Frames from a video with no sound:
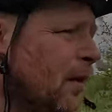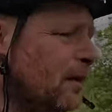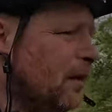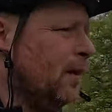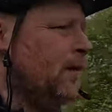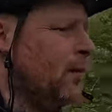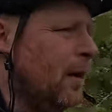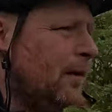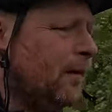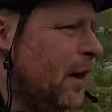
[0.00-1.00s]
Let's get to
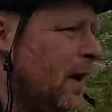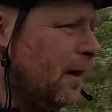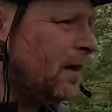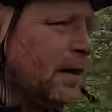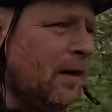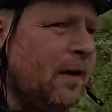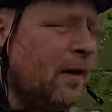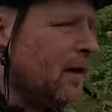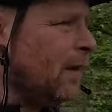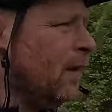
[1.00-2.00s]
where I started
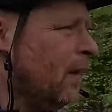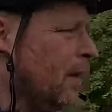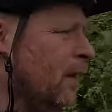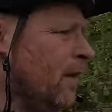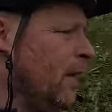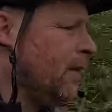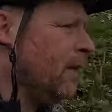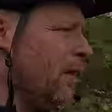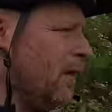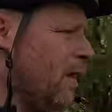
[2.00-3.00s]

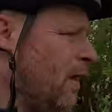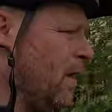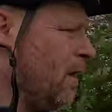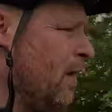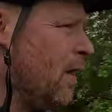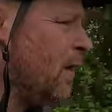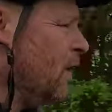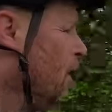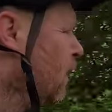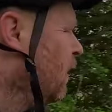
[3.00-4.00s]
and
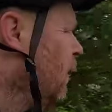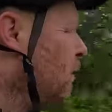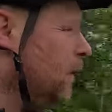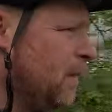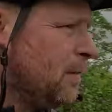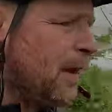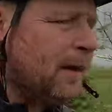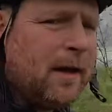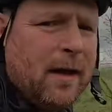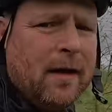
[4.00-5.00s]
bring you
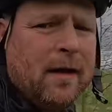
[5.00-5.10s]
back.